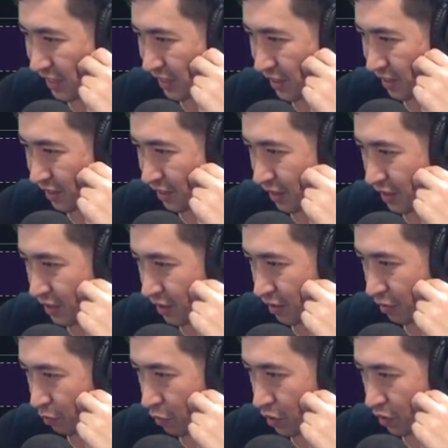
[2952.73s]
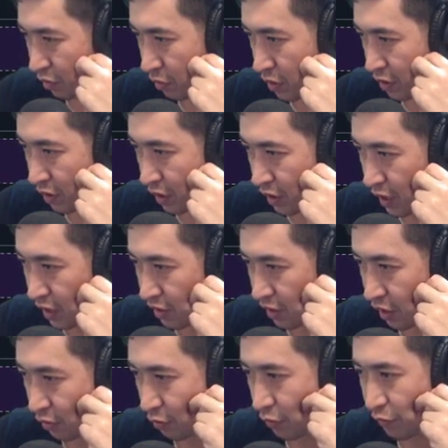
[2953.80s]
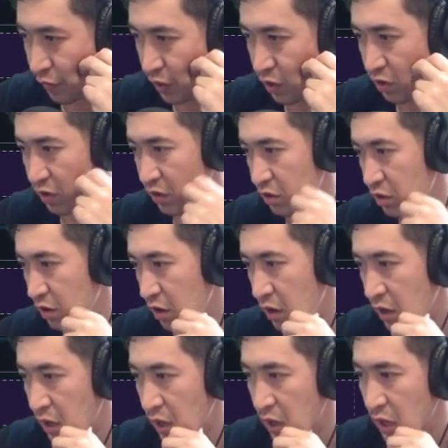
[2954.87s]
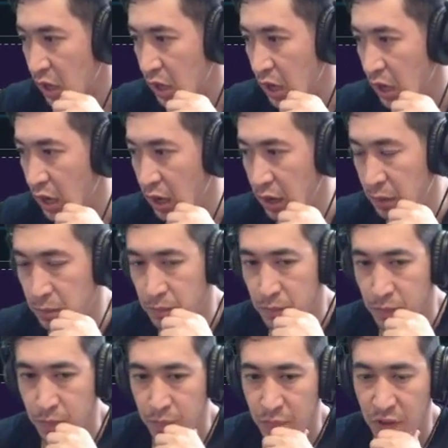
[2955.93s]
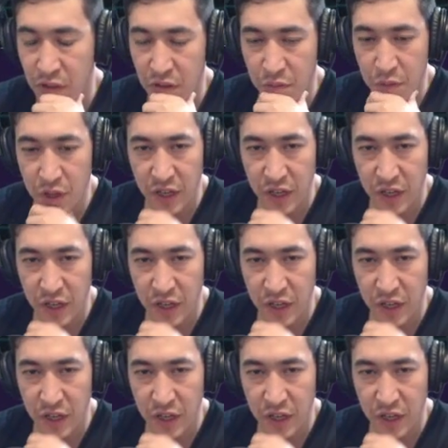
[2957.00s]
this guy says, "What do we think ICX will finish on this year?" Um, this is really not